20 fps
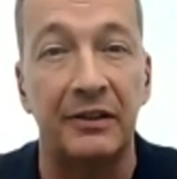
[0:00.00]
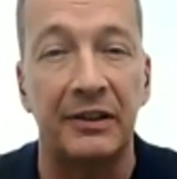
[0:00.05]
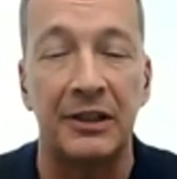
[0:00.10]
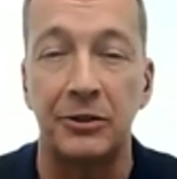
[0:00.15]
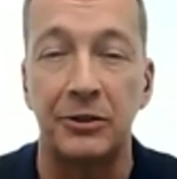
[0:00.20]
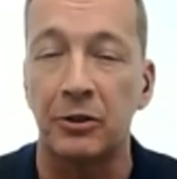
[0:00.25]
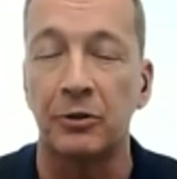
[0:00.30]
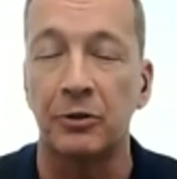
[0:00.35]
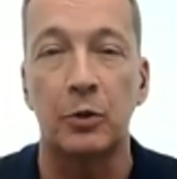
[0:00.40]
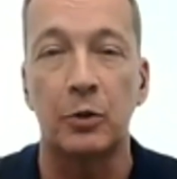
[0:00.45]
It's
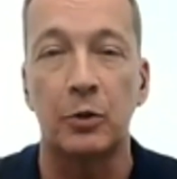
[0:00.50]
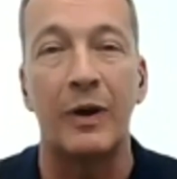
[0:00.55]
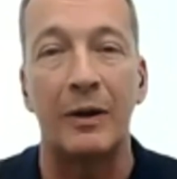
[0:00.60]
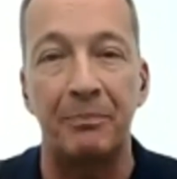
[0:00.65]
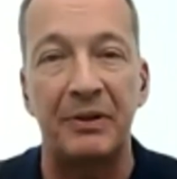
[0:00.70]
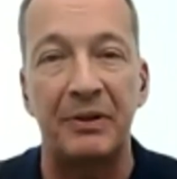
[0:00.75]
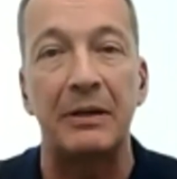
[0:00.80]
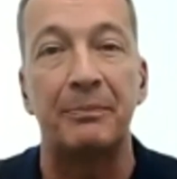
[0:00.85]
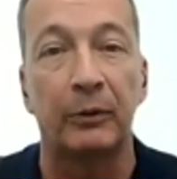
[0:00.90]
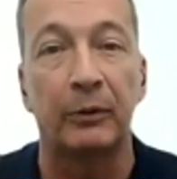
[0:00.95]
also where
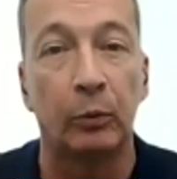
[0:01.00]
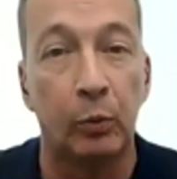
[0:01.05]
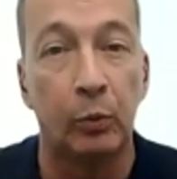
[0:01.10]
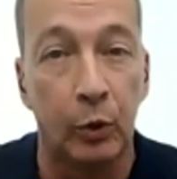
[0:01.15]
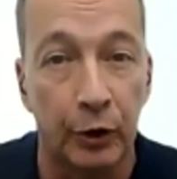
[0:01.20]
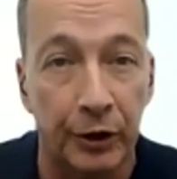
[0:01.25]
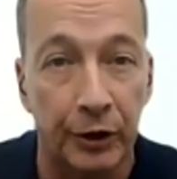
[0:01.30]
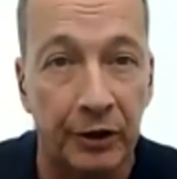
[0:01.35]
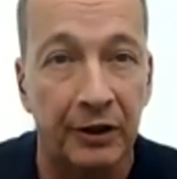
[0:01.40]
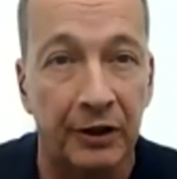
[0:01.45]
people
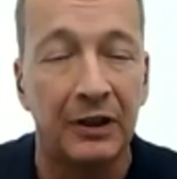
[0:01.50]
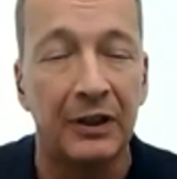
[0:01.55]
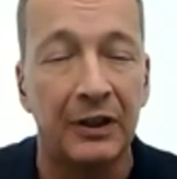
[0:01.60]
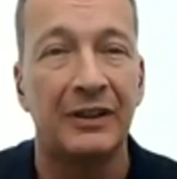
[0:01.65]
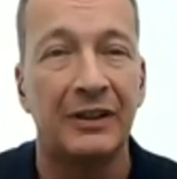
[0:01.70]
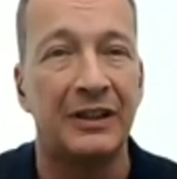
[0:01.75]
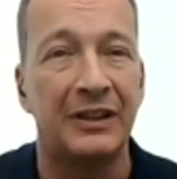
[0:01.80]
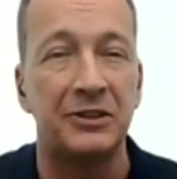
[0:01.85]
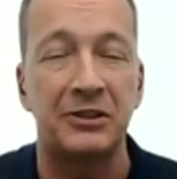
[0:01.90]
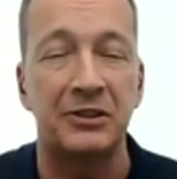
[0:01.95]
work.
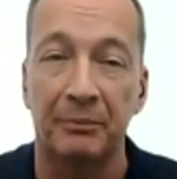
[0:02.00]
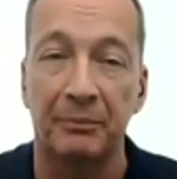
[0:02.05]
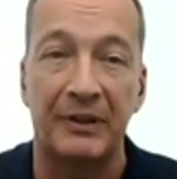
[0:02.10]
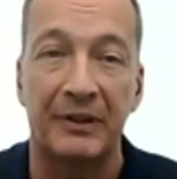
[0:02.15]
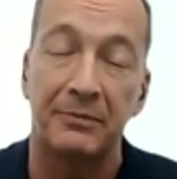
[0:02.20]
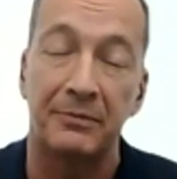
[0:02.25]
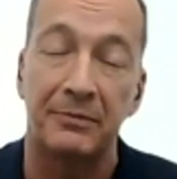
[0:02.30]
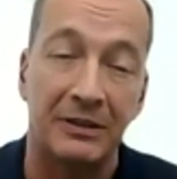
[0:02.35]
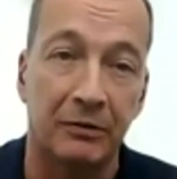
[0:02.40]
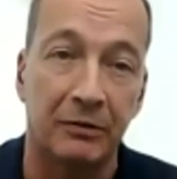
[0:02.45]
It's
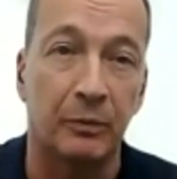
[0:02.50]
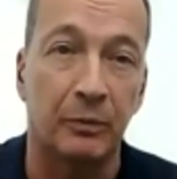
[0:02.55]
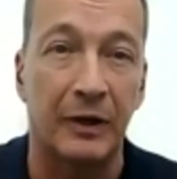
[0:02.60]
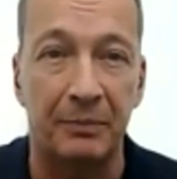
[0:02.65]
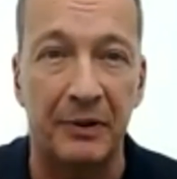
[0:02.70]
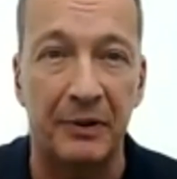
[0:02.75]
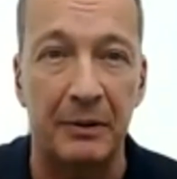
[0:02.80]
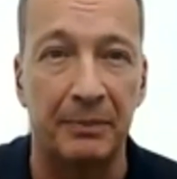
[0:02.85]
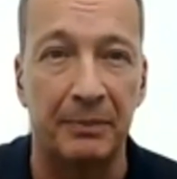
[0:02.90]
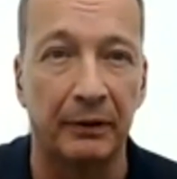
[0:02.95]
sometimes even where
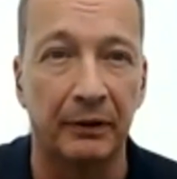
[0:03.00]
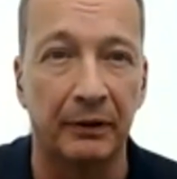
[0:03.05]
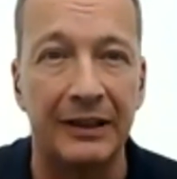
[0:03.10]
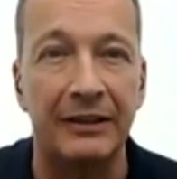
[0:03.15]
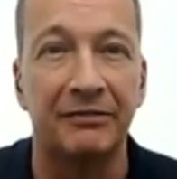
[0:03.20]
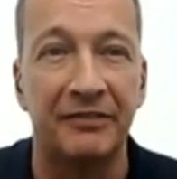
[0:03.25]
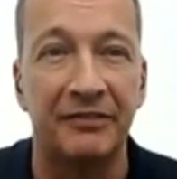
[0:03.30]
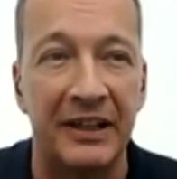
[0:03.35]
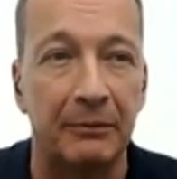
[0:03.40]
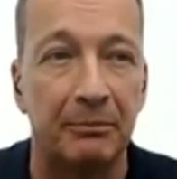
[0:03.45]
people
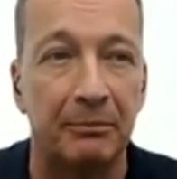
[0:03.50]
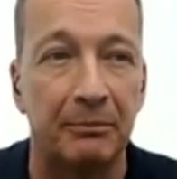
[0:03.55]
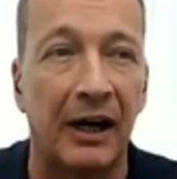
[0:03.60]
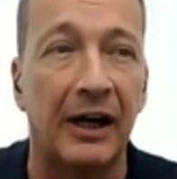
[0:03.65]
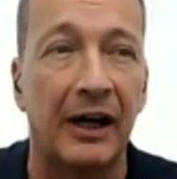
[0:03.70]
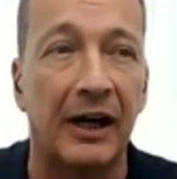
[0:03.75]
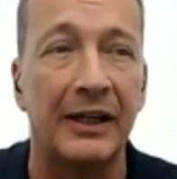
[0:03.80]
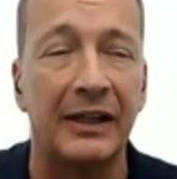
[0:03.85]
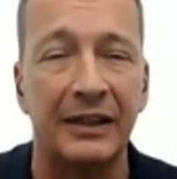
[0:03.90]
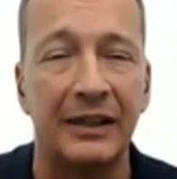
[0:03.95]
live
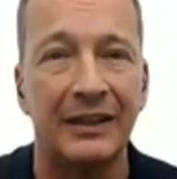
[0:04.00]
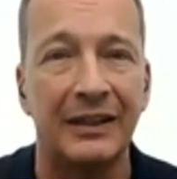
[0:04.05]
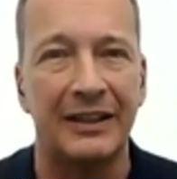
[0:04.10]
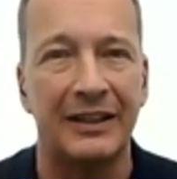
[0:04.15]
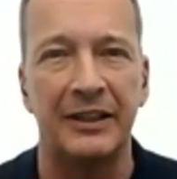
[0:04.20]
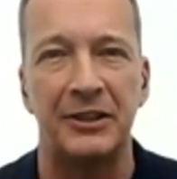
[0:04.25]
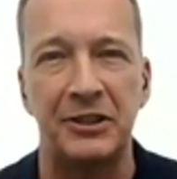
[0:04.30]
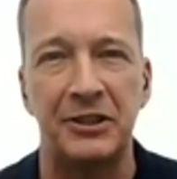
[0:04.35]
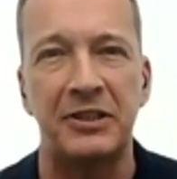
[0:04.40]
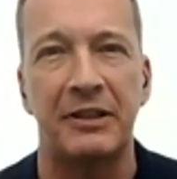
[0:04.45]
nearby in
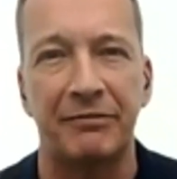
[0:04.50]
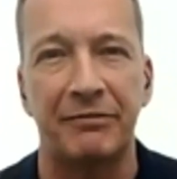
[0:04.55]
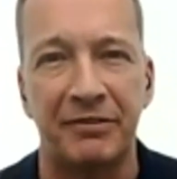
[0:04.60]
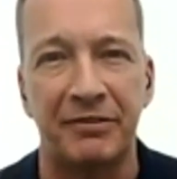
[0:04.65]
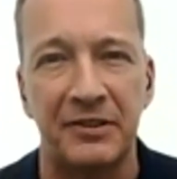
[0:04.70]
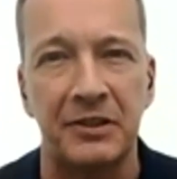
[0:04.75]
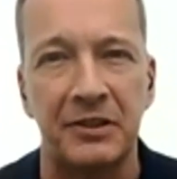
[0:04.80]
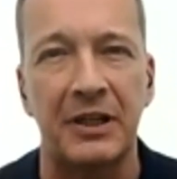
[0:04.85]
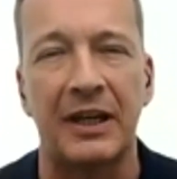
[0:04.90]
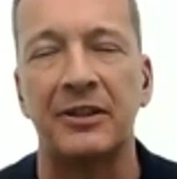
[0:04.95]
shifts
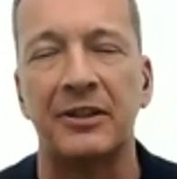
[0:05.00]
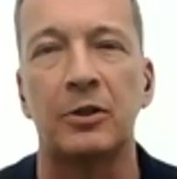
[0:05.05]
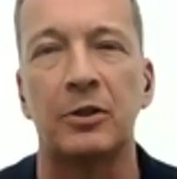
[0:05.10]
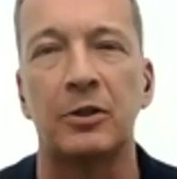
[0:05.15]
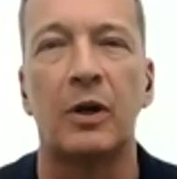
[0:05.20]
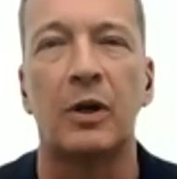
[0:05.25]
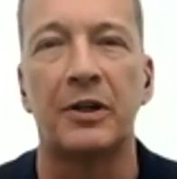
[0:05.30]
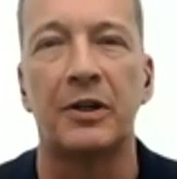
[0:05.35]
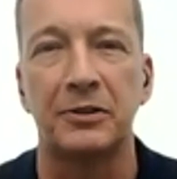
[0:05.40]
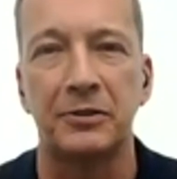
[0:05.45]
and so
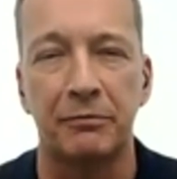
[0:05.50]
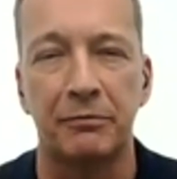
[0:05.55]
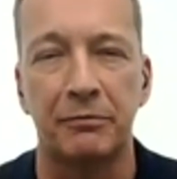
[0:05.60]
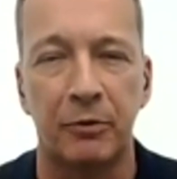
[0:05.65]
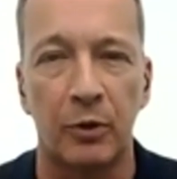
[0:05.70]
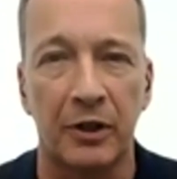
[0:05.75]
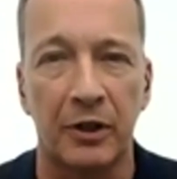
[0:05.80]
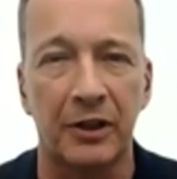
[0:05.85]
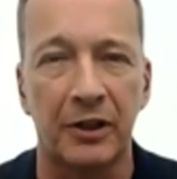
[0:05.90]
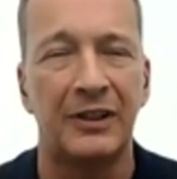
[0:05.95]
on and so
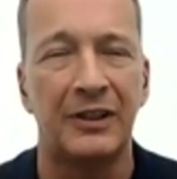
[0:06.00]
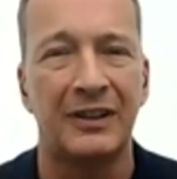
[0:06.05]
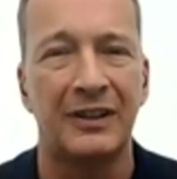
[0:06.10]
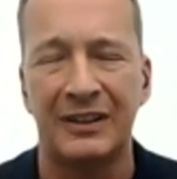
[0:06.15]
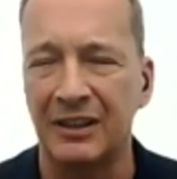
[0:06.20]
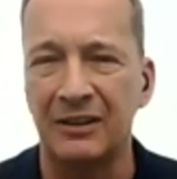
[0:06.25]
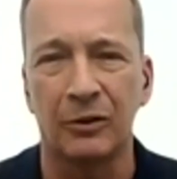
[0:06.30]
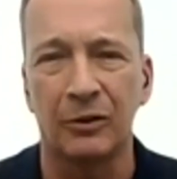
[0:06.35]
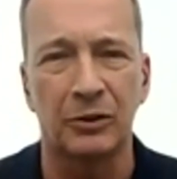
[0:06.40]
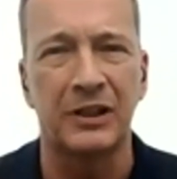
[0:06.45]
forth.
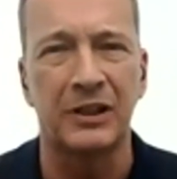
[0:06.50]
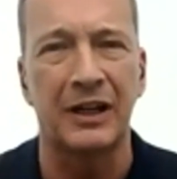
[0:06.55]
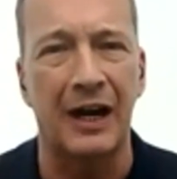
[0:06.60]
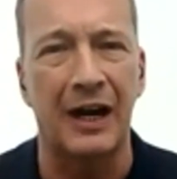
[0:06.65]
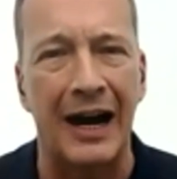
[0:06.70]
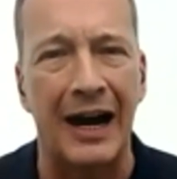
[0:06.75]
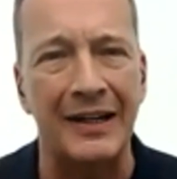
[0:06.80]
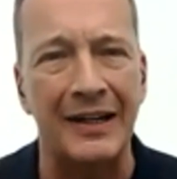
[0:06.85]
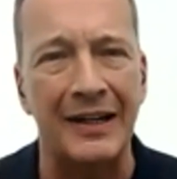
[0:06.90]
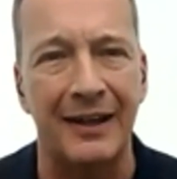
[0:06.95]
It looks like a
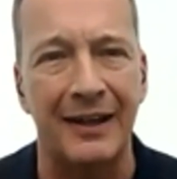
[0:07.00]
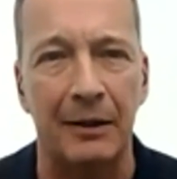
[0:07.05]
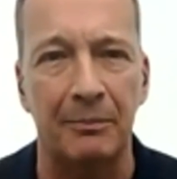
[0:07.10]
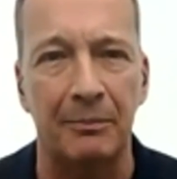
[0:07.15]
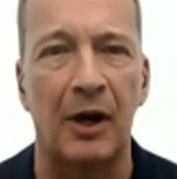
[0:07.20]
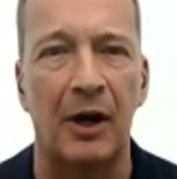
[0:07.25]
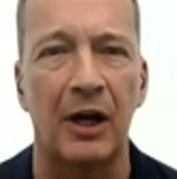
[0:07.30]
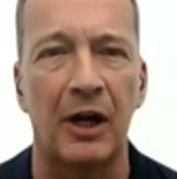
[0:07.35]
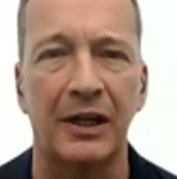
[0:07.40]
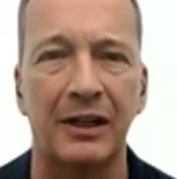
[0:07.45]
high-tech
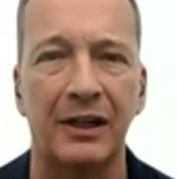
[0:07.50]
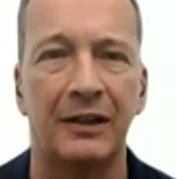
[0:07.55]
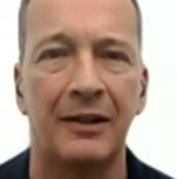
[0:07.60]
park.